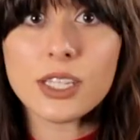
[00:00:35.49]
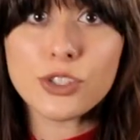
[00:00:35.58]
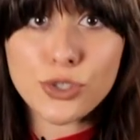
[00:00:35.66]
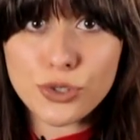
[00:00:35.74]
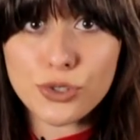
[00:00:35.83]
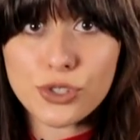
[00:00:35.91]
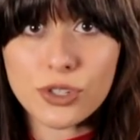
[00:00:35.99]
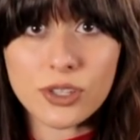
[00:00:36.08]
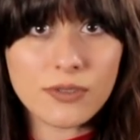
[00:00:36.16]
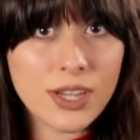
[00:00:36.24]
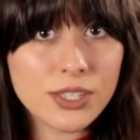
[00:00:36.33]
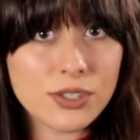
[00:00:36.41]
institutional
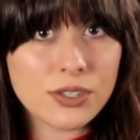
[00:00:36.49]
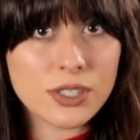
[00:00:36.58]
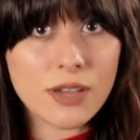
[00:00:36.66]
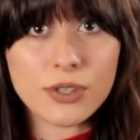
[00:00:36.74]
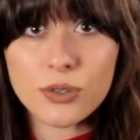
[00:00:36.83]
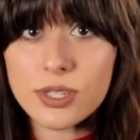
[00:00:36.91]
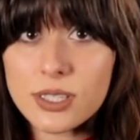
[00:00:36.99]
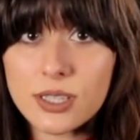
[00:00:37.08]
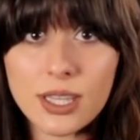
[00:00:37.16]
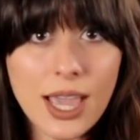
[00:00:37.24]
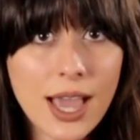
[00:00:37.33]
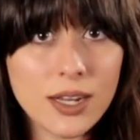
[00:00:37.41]
investors have
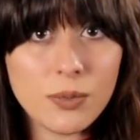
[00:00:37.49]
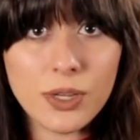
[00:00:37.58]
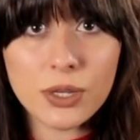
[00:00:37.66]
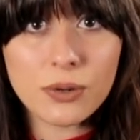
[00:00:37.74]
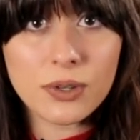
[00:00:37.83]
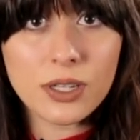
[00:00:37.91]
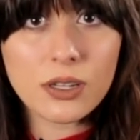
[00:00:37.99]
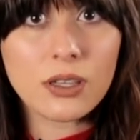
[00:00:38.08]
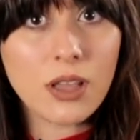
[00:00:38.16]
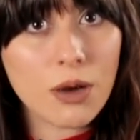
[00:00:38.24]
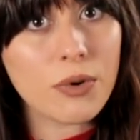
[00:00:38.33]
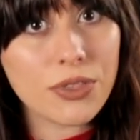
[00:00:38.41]
increasingly added Bitcoin,
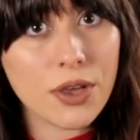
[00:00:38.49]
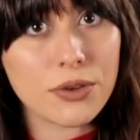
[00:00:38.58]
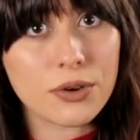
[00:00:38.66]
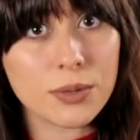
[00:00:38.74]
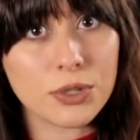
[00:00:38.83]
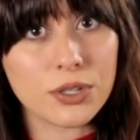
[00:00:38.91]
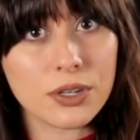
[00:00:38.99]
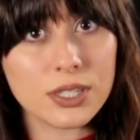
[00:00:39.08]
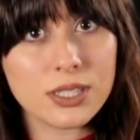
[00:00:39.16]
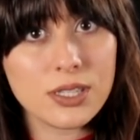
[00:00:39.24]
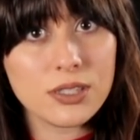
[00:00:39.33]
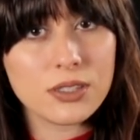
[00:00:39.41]
along with other
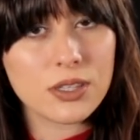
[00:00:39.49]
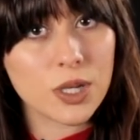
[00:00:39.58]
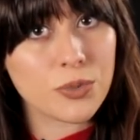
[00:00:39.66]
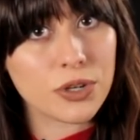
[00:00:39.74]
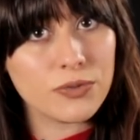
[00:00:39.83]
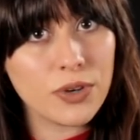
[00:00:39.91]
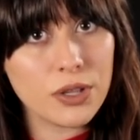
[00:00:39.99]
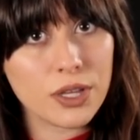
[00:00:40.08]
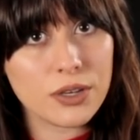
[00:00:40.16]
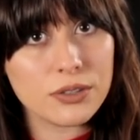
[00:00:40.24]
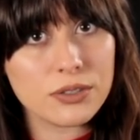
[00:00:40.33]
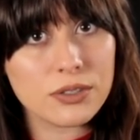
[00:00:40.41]
cryptocurrencies, to their
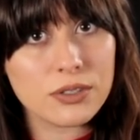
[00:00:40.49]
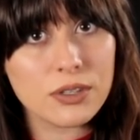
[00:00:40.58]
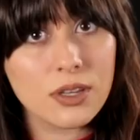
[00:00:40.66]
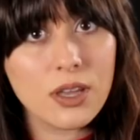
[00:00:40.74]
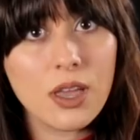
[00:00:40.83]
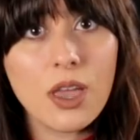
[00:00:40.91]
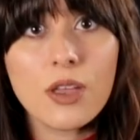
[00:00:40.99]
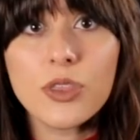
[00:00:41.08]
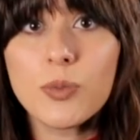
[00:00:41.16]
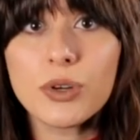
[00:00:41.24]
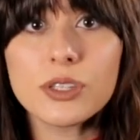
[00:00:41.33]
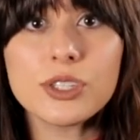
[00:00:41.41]
portfolios.
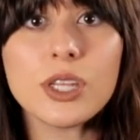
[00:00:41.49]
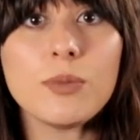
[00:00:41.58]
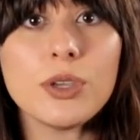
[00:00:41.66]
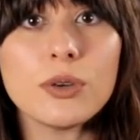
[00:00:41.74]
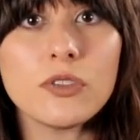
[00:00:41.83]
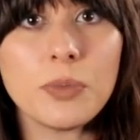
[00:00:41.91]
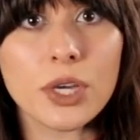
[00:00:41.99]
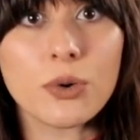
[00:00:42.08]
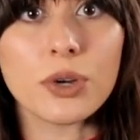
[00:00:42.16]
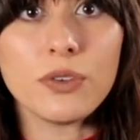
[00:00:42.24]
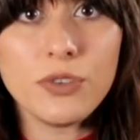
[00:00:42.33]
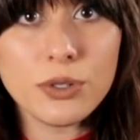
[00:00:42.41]
The bullish debut of
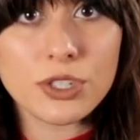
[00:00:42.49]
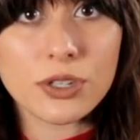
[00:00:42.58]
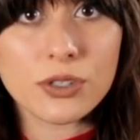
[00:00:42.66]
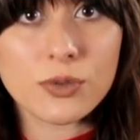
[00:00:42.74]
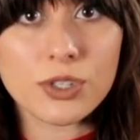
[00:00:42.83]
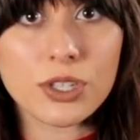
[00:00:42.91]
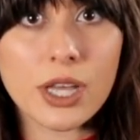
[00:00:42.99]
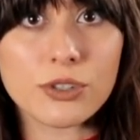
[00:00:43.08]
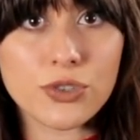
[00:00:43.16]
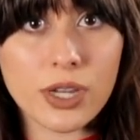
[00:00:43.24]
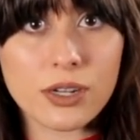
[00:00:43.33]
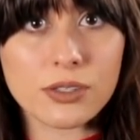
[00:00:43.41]
Bitcoin futures, which allow
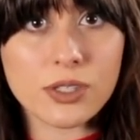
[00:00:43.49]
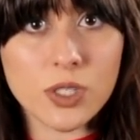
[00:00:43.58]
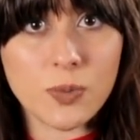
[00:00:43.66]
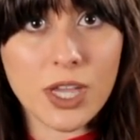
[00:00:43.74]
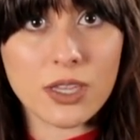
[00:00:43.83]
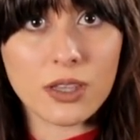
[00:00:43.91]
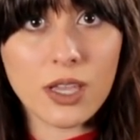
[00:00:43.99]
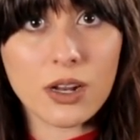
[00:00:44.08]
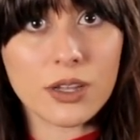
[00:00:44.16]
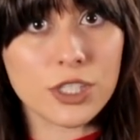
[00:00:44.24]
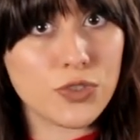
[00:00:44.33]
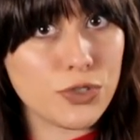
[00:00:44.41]
traders to speculate
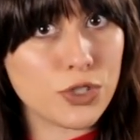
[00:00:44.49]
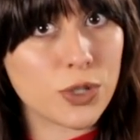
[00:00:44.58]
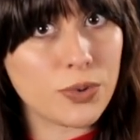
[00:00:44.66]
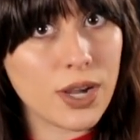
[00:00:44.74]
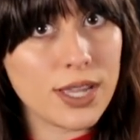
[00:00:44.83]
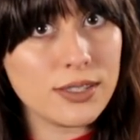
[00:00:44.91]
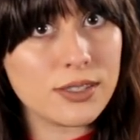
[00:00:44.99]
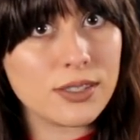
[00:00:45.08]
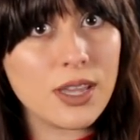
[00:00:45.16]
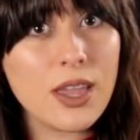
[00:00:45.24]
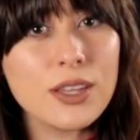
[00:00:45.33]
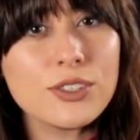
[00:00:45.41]
on its future price,
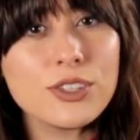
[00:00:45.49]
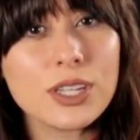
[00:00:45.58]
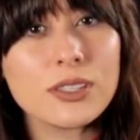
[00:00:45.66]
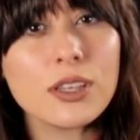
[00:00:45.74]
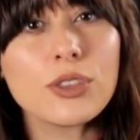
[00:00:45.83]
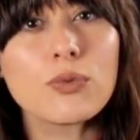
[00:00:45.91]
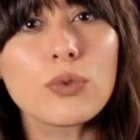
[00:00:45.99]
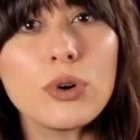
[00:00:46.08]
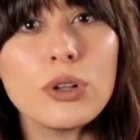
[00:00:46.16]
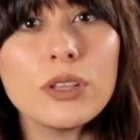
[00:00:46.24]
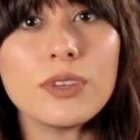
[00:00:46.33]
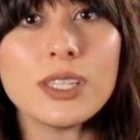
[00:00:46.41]
suggests that the
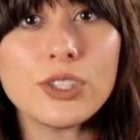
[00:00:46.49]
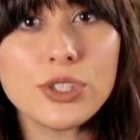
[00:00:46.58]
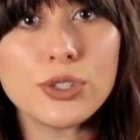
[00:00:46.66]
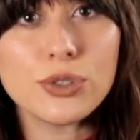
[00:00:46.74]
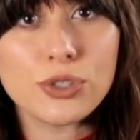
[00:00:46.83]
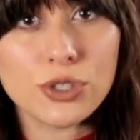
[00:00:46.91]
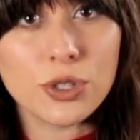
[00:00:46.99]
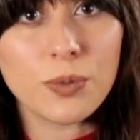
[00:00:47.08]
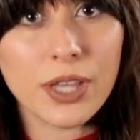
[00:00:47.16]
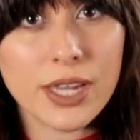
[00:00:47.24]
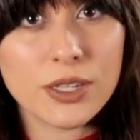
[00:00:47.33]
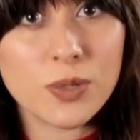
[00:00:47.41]
role of institutional
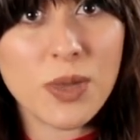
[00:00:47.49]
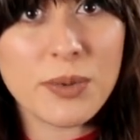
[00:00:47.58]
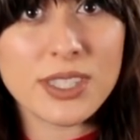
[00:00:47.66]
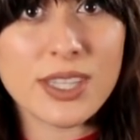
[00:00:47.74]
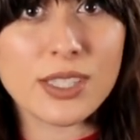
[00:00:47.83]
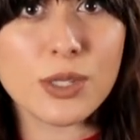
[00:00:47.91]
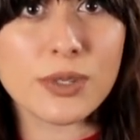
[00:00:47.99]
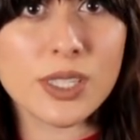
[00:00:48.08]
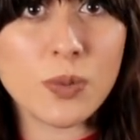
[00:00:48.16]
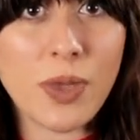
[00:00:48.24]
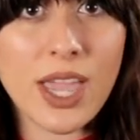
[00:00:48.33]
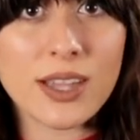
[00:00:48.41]
players may be set to
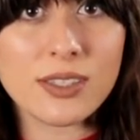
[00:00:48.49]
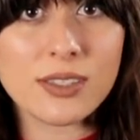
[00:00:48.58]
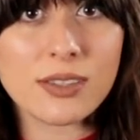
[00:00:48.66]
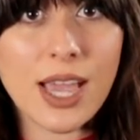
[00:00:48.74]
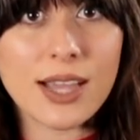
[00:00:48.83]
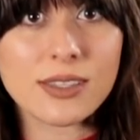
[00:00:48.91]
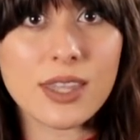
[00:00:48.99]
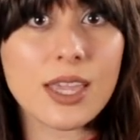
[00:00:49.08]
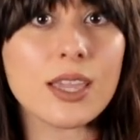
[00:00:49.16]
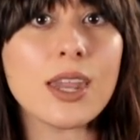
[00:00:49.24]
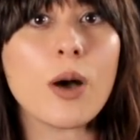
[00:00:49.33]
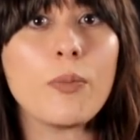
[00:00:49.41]
expand, as they
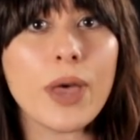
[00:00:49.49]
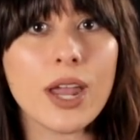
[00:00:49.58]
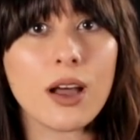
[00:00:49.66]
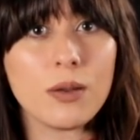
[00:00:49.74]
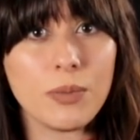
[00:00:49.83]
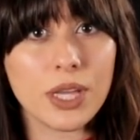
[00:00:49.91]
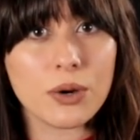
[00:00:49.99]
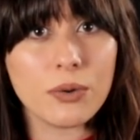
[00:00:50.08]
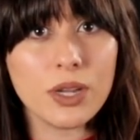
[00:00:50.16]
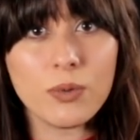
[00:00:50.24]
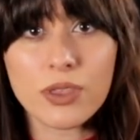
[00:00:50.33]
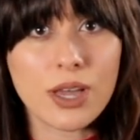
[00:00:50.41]
can now bet on
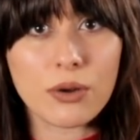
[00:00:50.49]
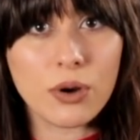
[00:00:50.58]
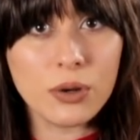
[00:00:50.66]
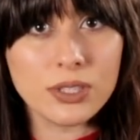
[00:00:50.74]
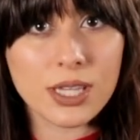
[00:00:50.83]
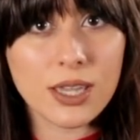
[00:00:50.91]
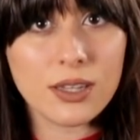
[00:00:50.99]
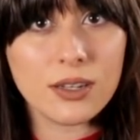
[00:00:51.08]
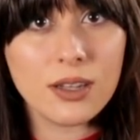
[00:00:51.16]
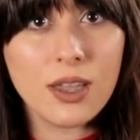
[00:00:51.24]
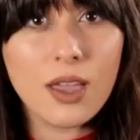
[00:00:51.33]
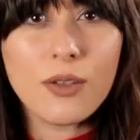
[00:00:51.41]
Bitcoin without holding it,
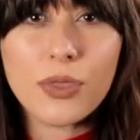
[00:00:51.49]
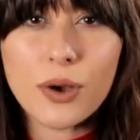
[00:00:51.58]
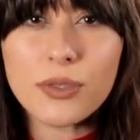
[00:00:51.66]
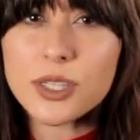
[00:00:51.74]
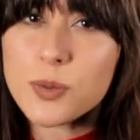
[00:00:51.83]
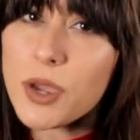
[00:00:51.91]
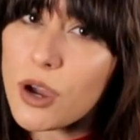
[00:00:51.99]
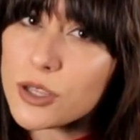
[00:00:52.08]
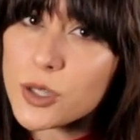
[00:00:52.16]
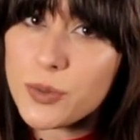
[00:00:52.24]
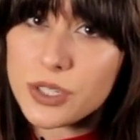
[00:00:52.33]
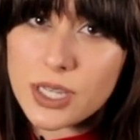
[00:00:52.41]
though this may
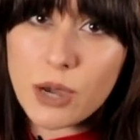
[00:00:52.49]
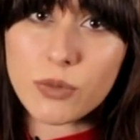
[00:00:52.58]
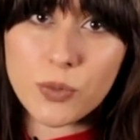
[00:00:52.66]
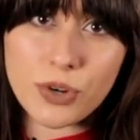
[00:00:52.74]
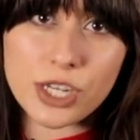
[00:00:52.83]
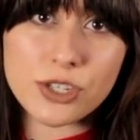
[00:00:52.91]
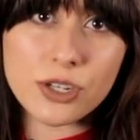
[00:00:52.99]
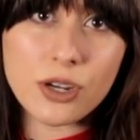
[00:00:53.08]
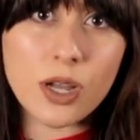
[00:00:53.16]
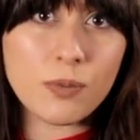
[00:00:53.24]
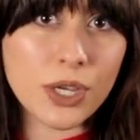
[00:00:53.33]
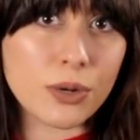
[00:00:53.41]
also put downward pressure
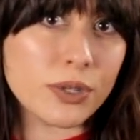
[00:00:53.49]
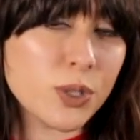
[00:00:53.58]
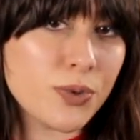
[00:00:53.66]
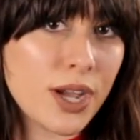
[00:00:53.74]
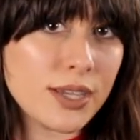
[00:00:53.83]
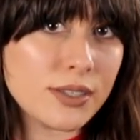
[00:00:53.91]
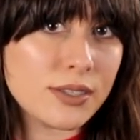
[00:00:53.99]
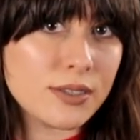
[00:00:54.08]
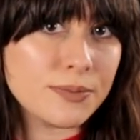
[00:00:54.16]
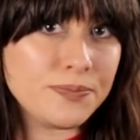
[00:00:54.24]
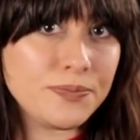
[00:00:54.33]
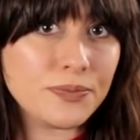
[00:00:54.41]
on Bitcoin's
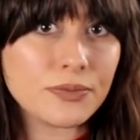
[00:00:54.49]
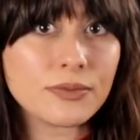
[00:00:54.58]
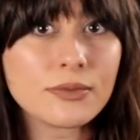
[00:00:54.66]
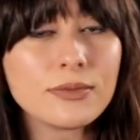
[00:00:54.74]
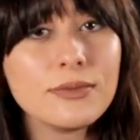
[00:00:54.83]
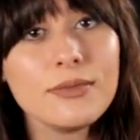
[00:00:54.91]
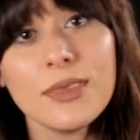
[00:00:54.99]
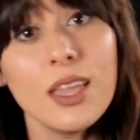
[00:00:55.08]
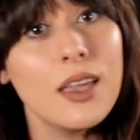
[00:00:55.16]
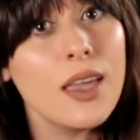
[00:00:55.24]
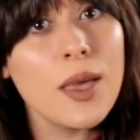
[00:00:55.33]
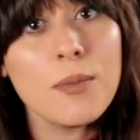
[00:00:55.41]
price.
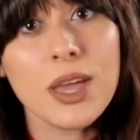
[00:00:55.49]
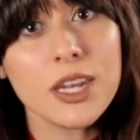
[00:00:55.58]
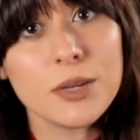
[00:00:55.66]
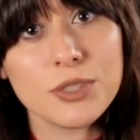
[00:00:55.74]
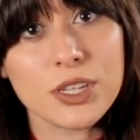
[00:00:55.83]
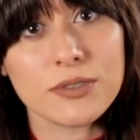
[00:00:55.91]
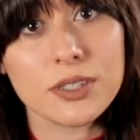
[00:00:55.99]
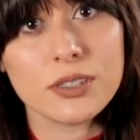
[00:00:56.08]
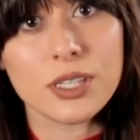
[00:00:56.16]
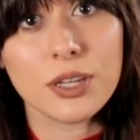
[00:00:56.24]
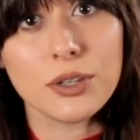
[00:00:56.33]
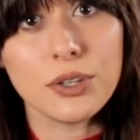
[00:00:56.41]
Many
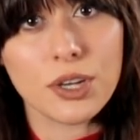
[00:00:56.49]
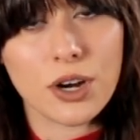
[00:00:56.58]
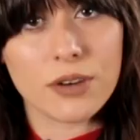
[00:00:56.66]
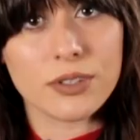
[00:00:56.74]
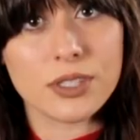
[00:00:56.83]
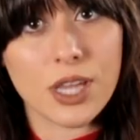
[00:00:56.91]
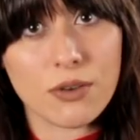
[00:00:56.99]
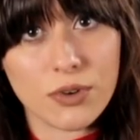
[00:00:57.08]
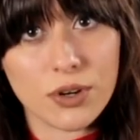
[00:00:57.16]
observers, including Harvard's Ken